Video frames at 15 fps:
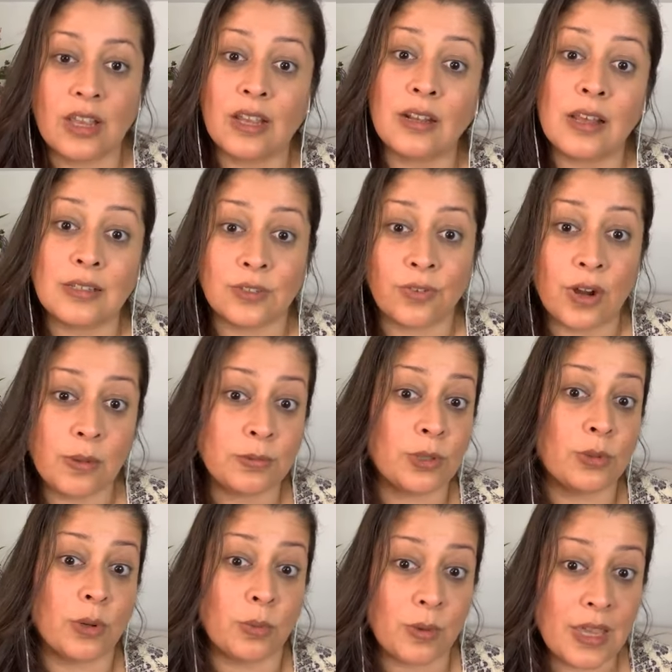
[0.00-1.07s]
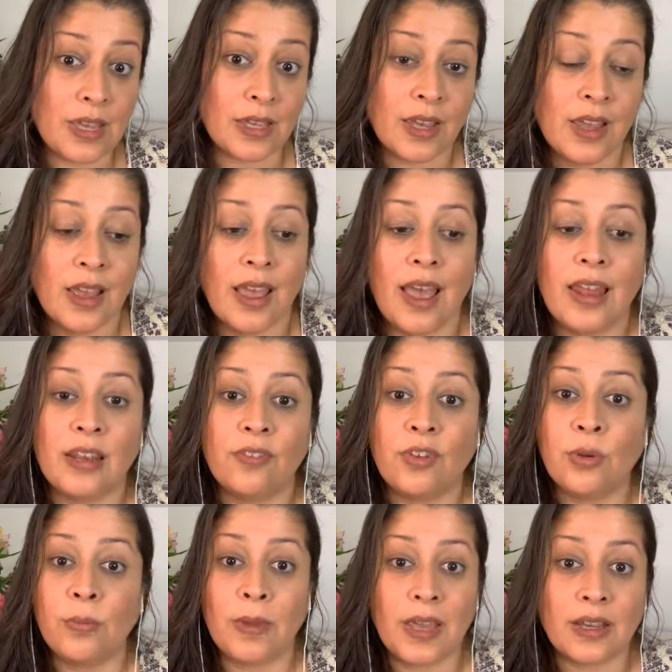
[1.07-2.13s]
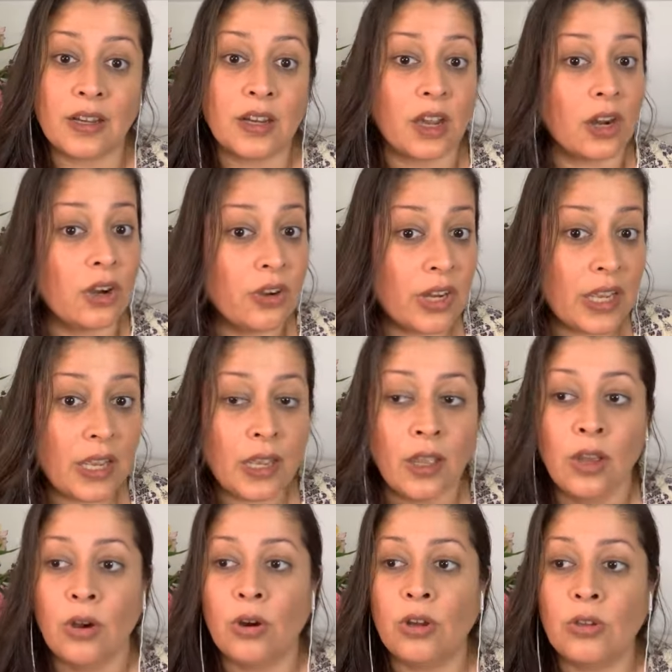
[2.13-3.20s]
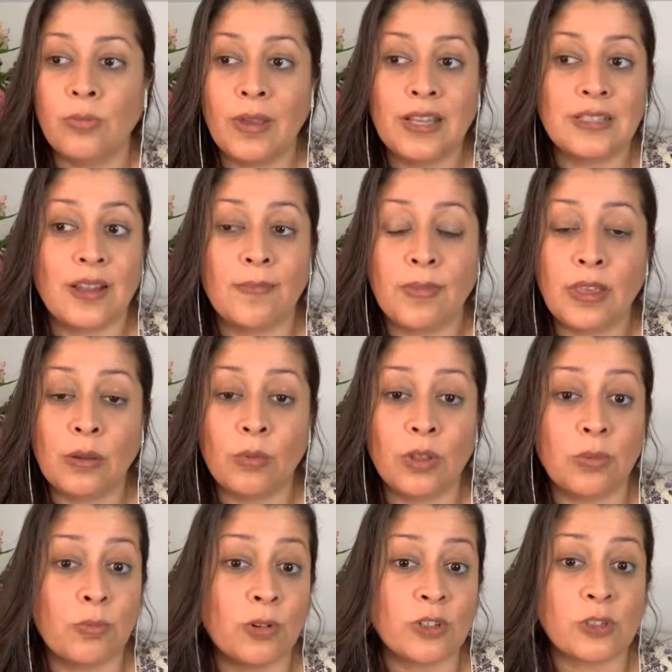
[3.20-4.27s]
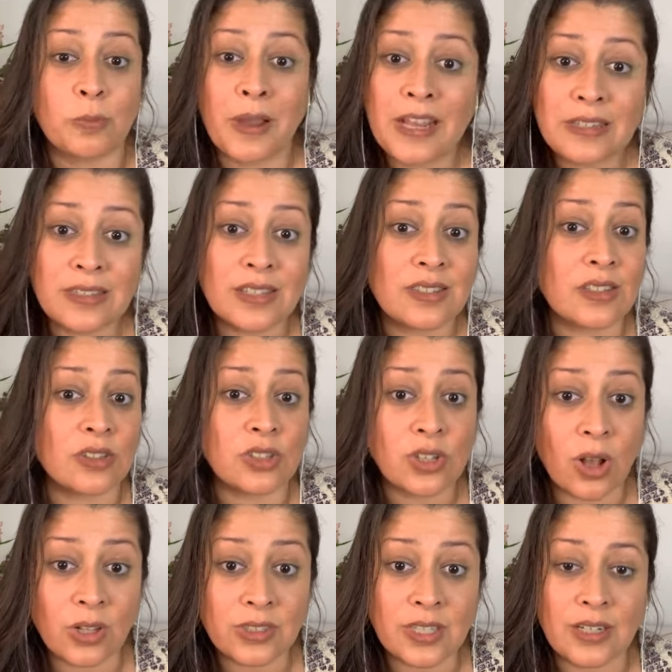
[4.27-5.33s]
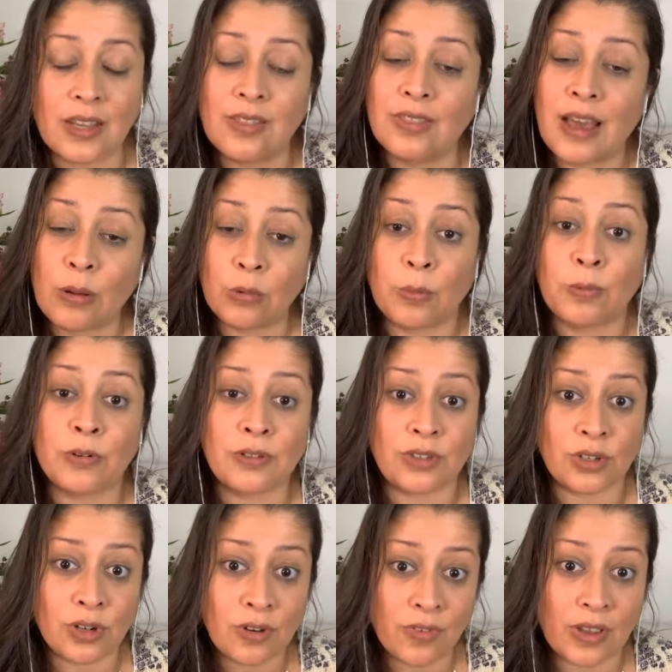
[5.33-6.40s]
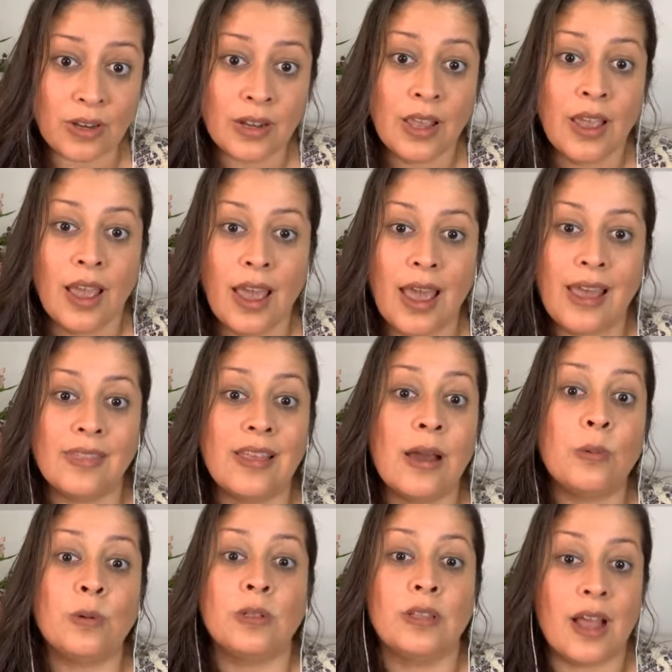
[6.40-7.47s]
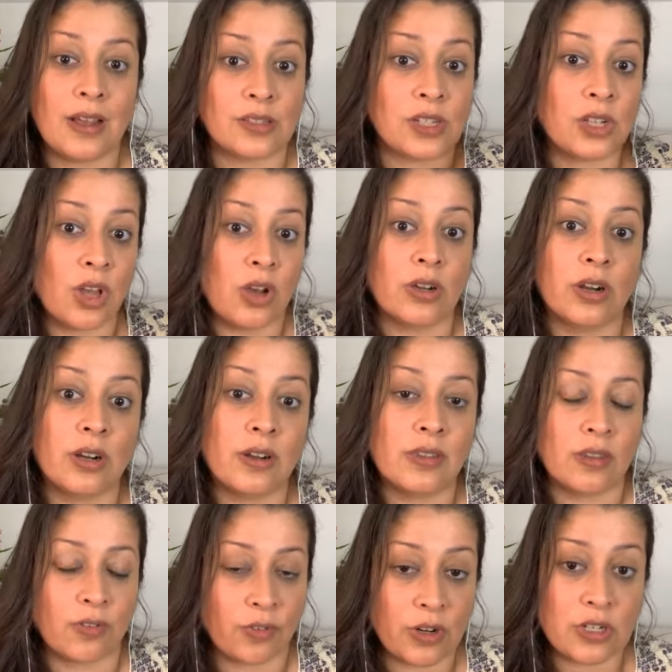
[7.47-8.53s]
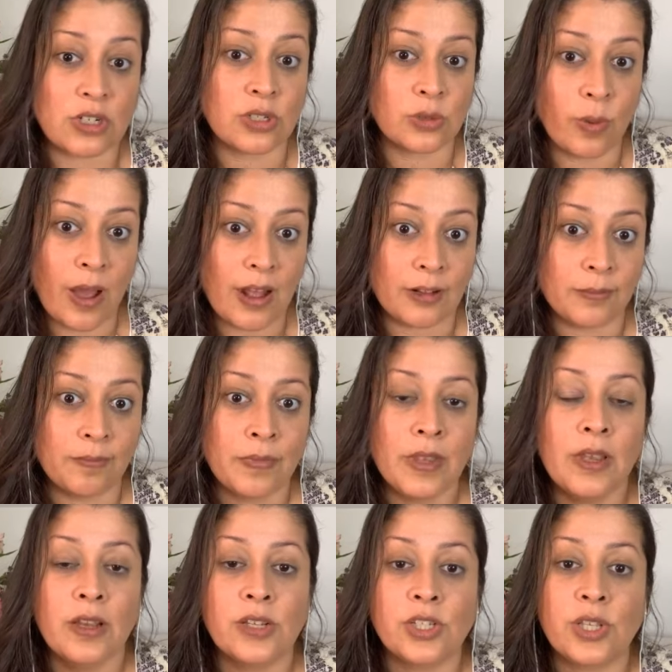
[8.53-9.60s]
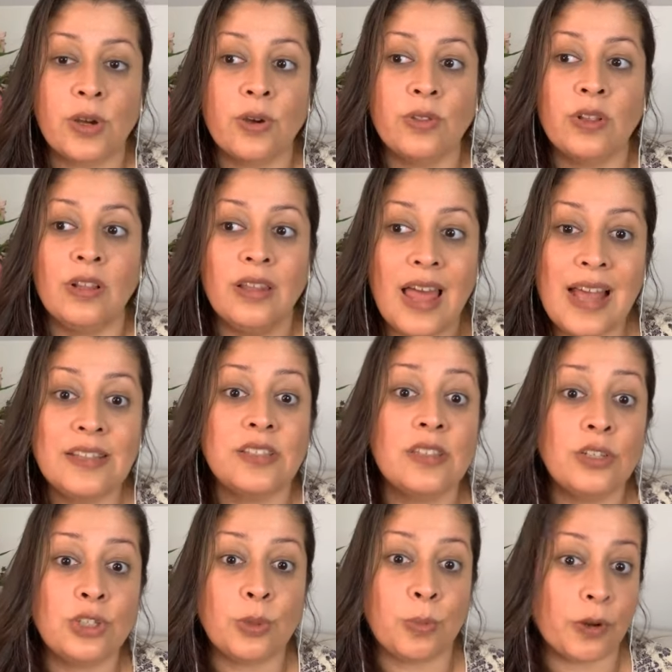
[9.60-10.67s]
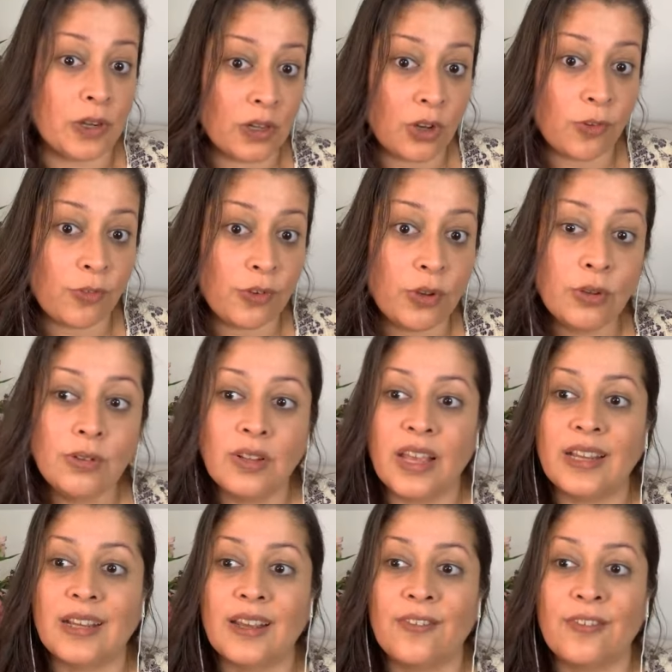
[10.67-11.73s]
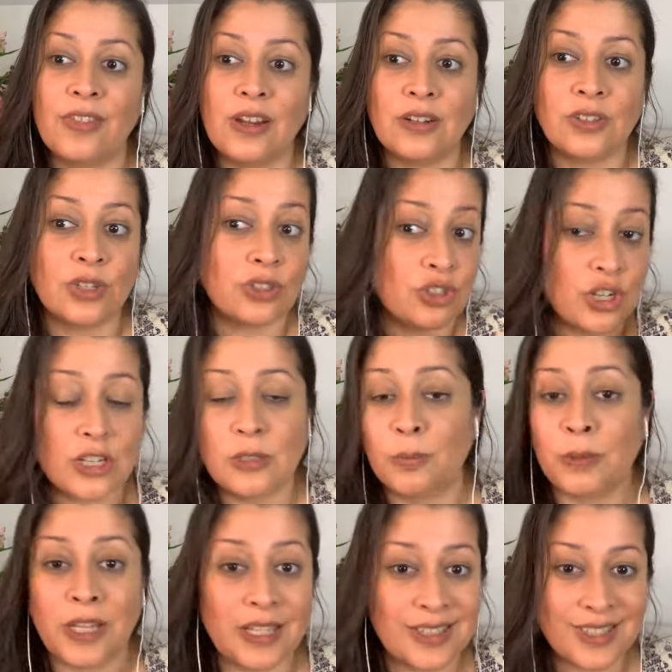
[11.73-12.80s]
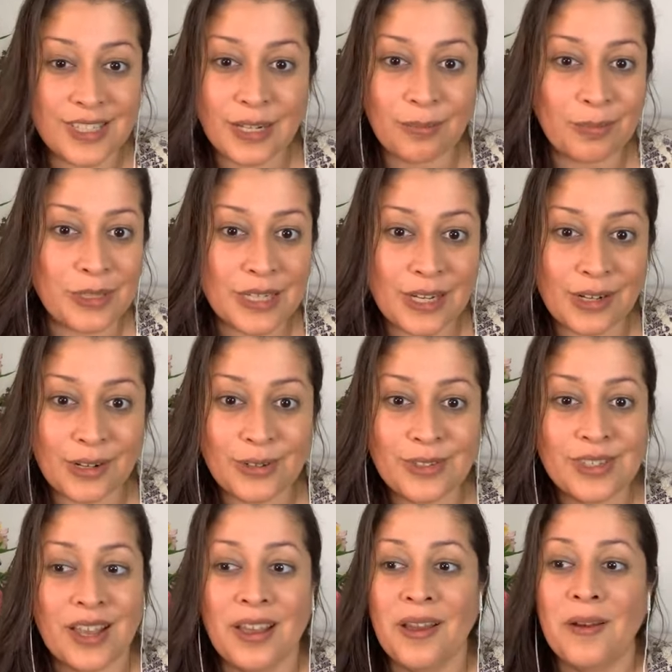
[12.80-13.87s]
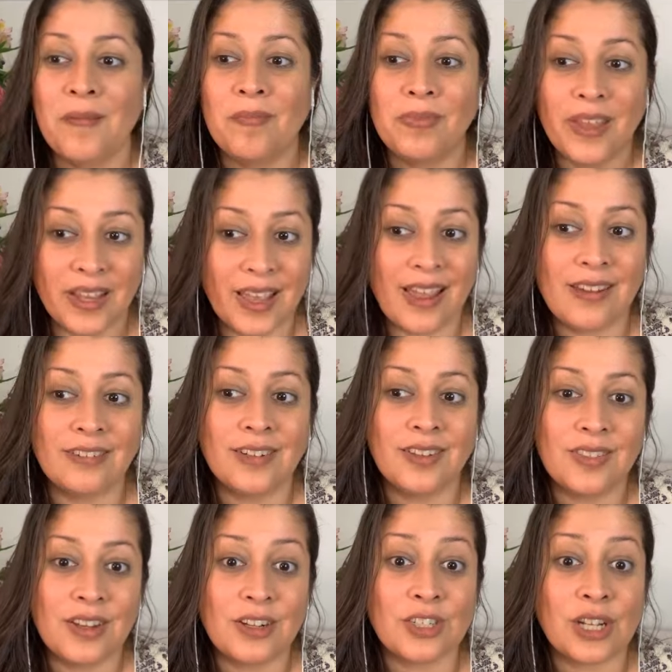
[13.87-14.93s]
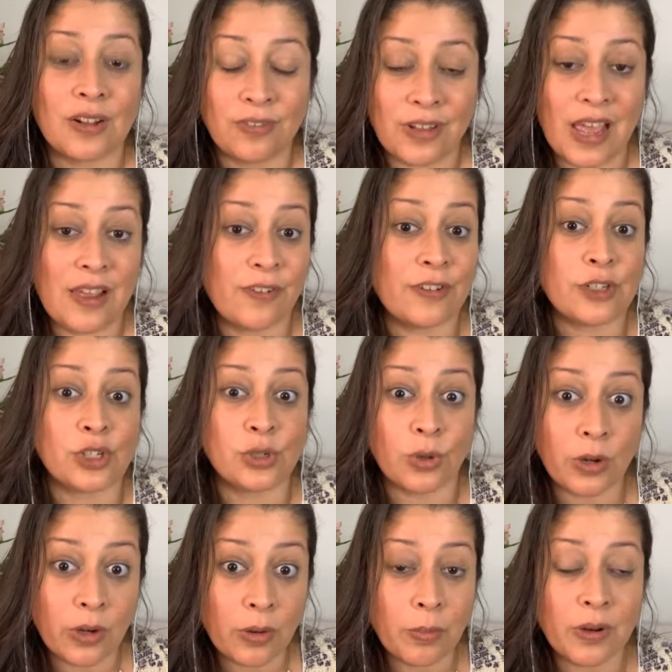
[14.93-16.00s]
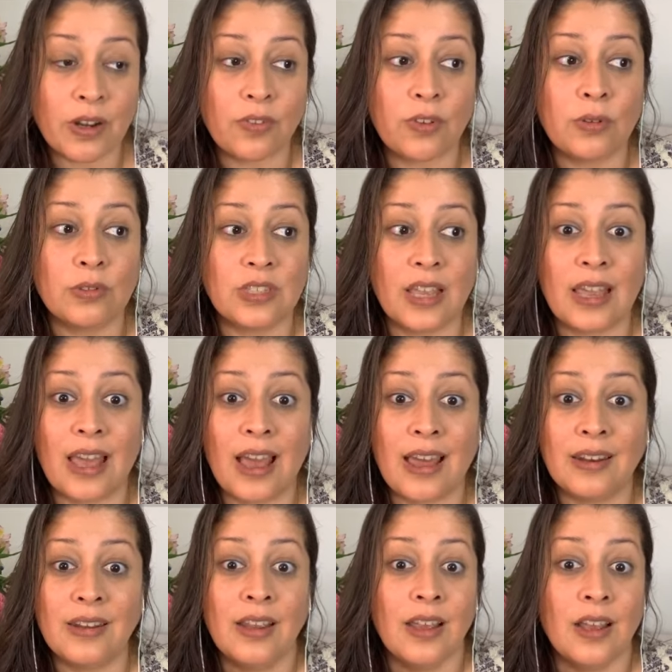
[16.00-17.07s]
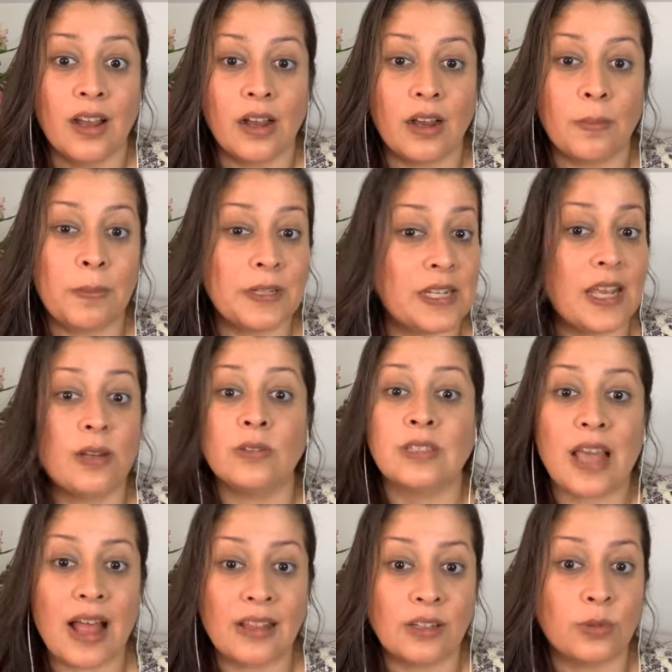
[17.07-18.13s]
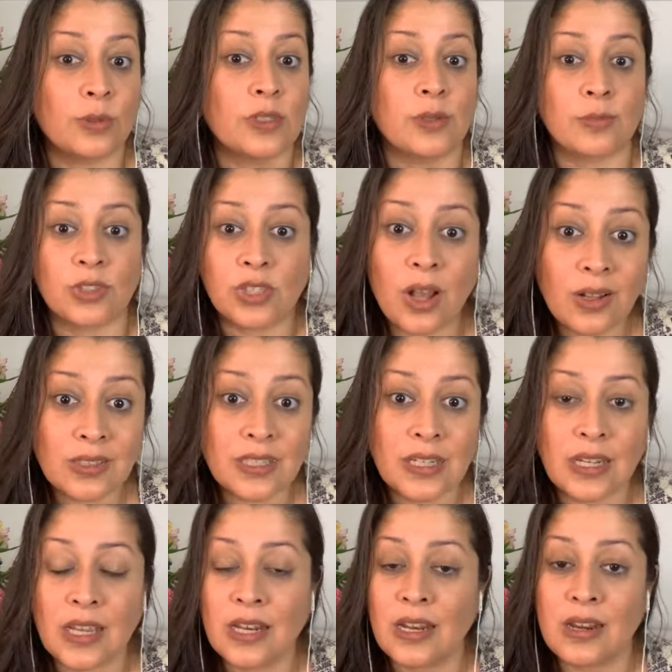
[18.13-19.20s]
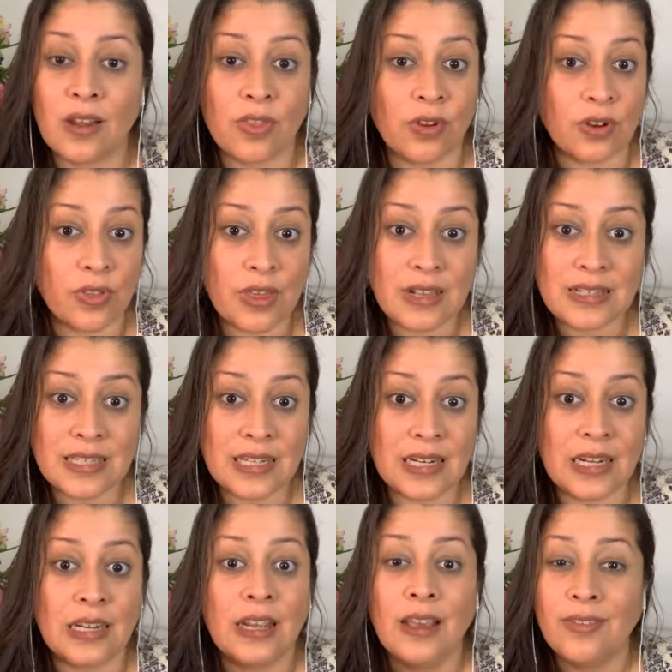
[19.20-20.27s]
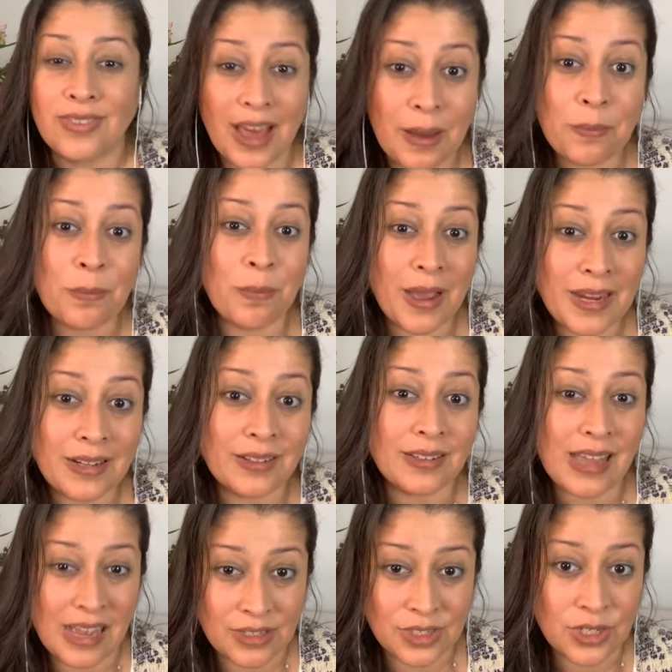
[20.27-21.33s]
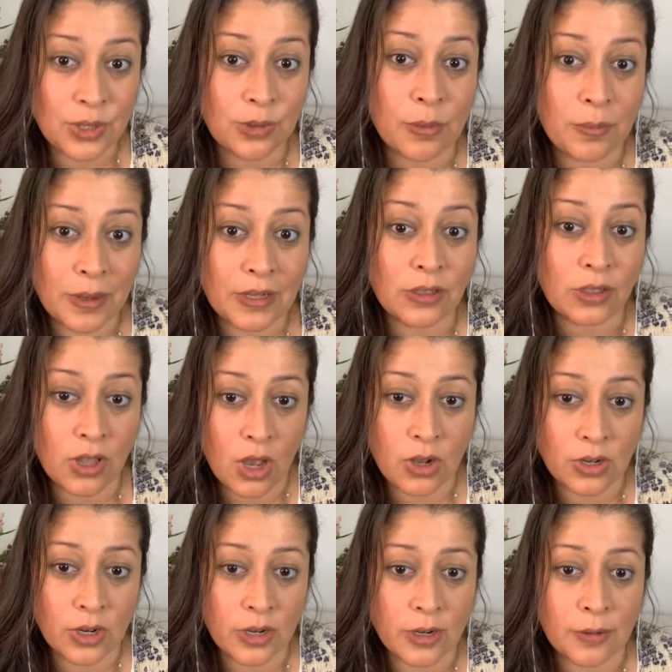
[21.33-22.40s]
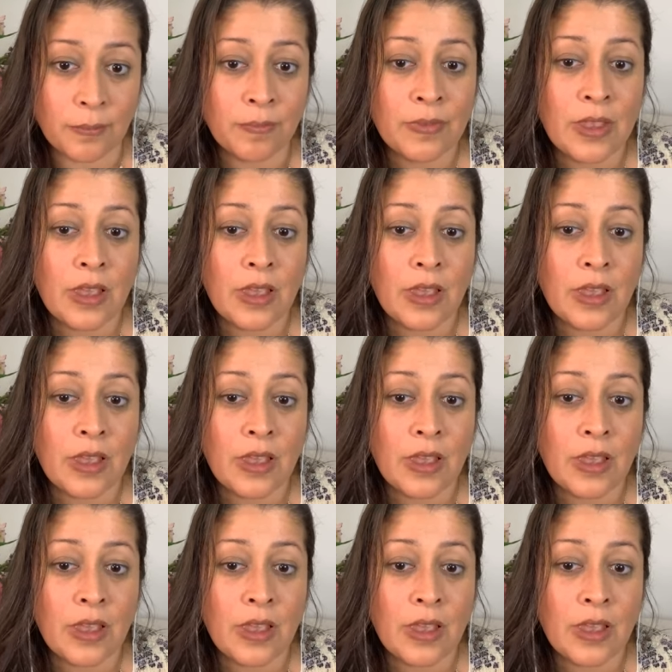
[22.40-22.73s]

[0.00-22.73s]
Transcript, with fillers: They can last for up to a week. And if you make a curry or you make something with more spices and salt in it, that will preserve it and that will last longer in the fridge as well. So, the less that you put in your food, like if there's just plain steamed potatoes, again, their shelf life is shorter, but if you say had a potato salad with some salt in it and other things in it that might last you a bit longer.